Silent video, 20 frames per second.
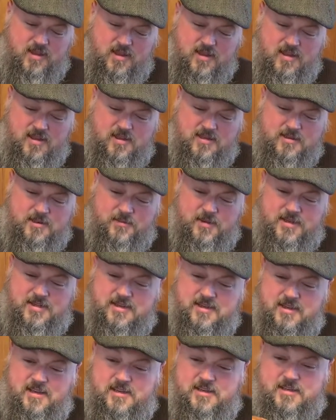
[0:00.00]
So
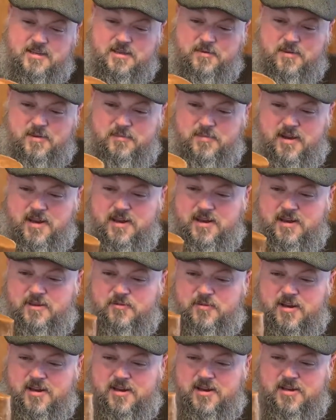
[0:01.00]
basically, it's just gonna be beanie
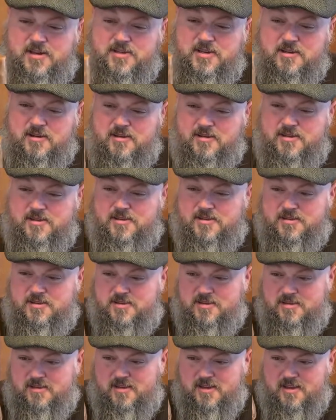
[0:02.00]
weenies and onions,
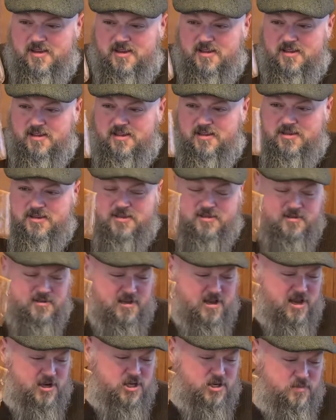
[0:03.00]
and there's a little
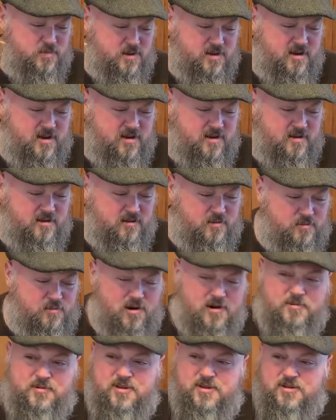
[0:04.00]
ketchup in there, and a little
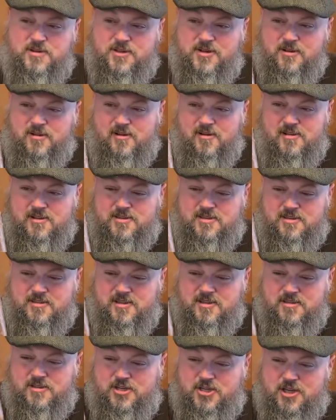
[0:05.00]
barbecue sauce, and
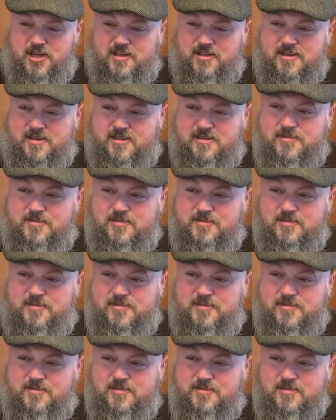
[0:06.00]
then the gelatin.